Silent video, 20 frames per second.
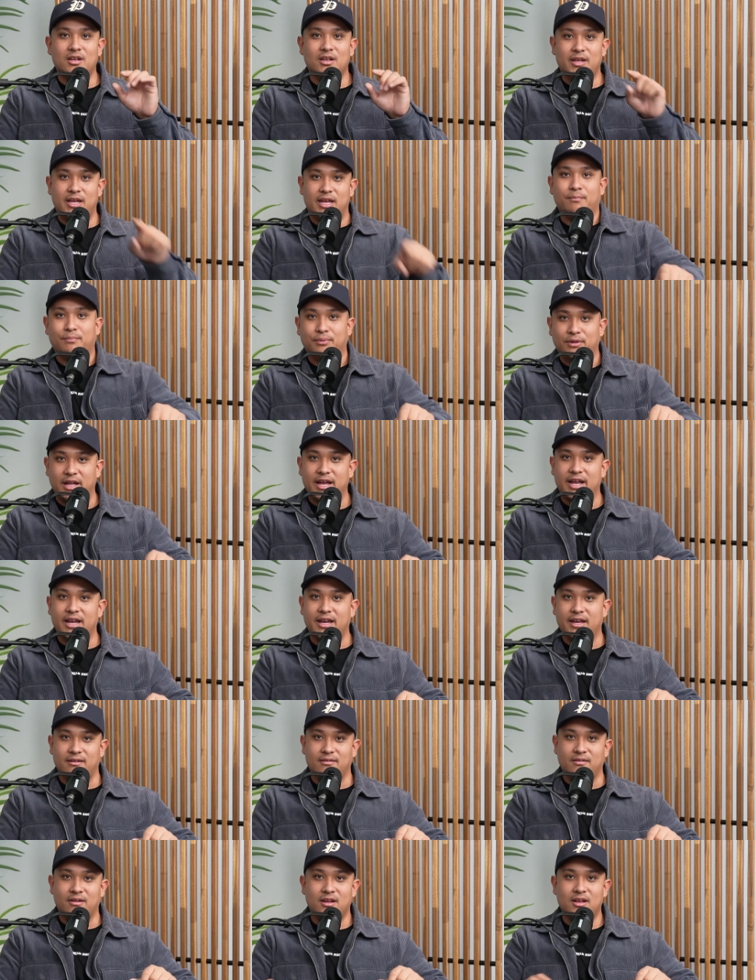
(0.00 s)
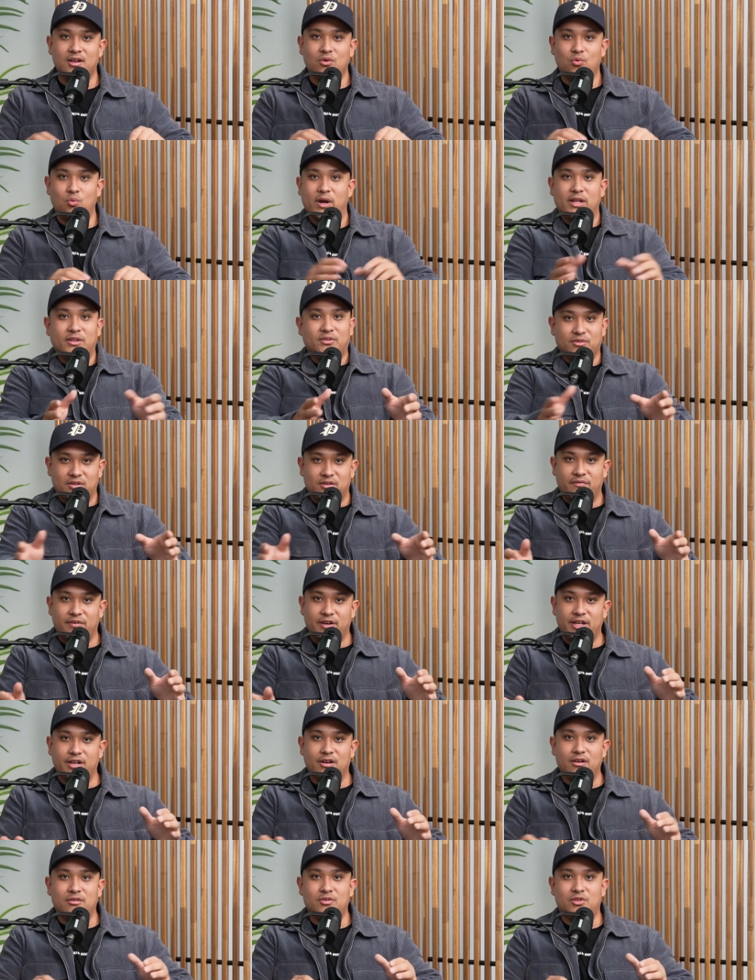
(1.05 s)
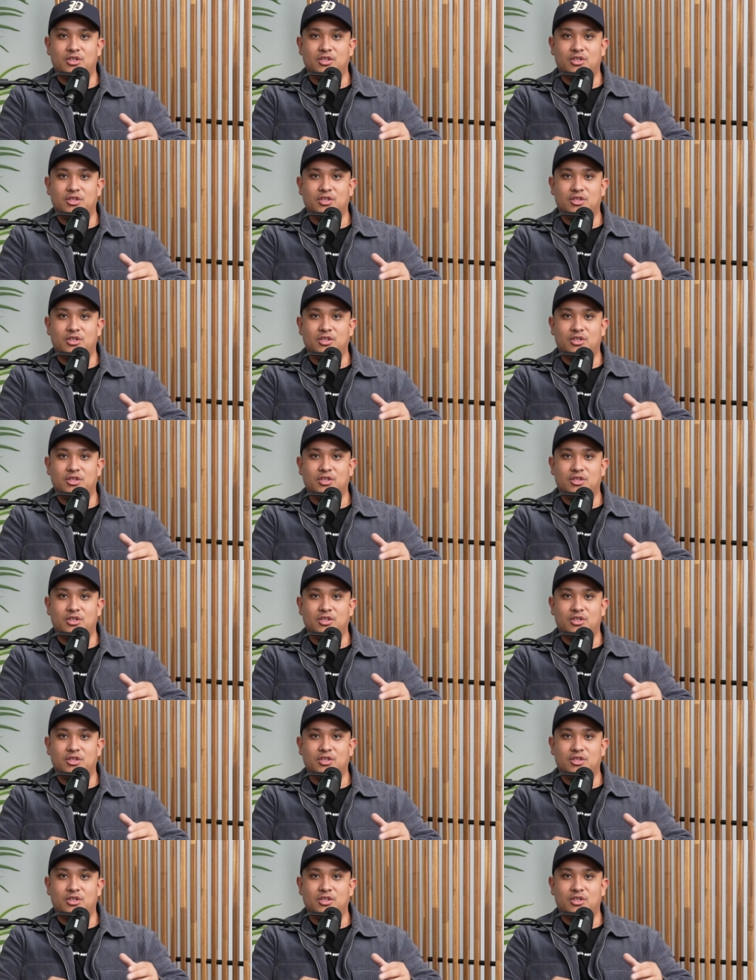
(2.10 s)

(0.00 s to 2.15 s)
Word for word: hit play and went through the video.